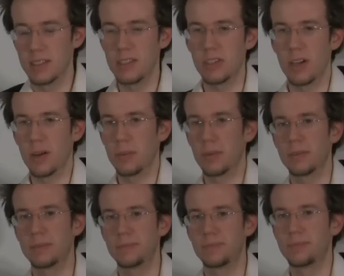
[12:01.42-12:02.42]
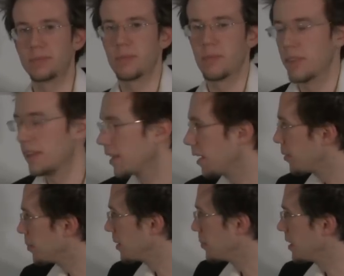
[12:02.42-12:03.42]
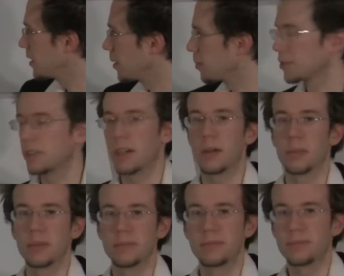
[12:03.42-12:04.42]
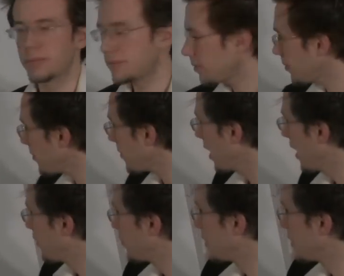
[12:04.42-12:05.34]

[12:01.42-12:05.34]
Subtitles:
C sharp. That would be B double sharp. And